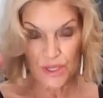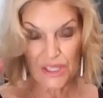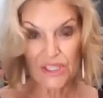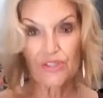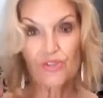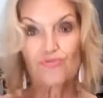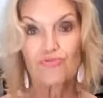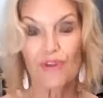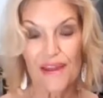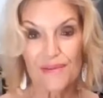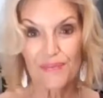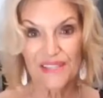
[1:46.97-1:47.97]
We're going to do
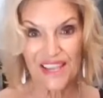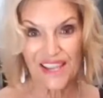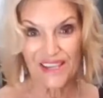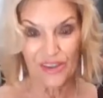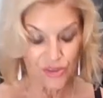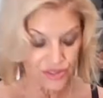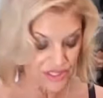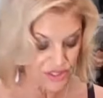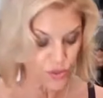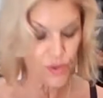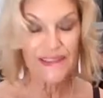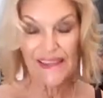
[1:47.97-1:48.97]
red potatoes.
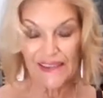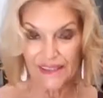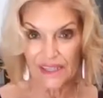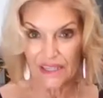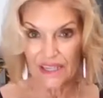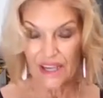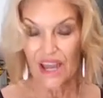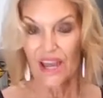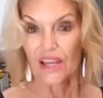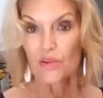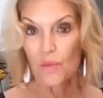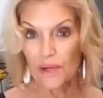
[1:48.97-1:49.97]
These are organic,
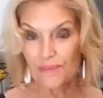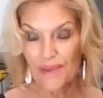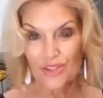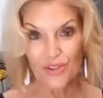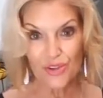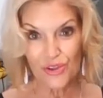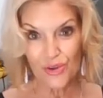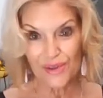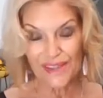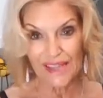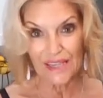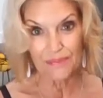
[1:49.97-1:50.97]
and you want to make sure they're
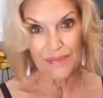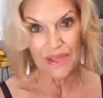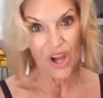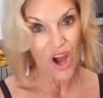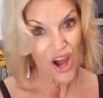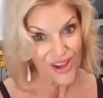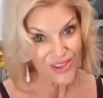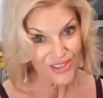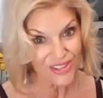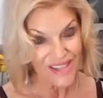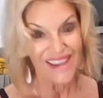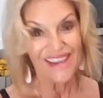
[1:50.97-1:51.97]
organic
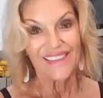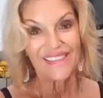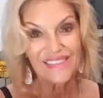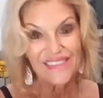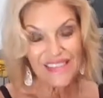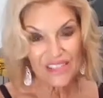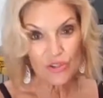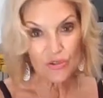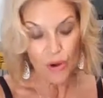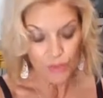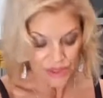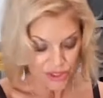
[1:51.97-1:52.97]
because these
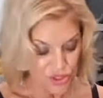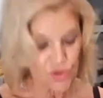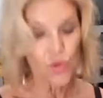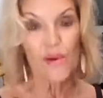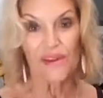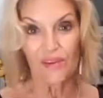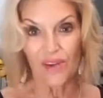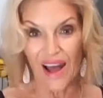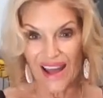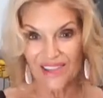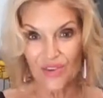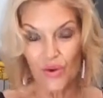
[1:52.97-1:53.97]
grow in the soil,
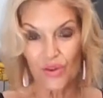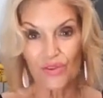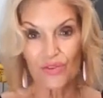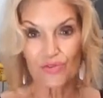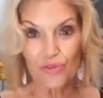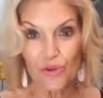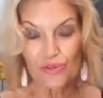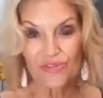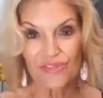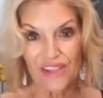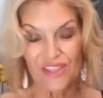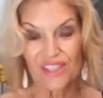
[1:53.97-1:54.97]
as all root
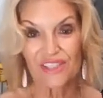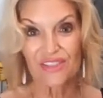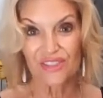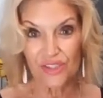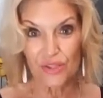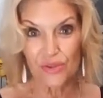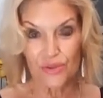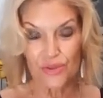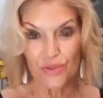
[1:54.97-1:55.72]
veggies do.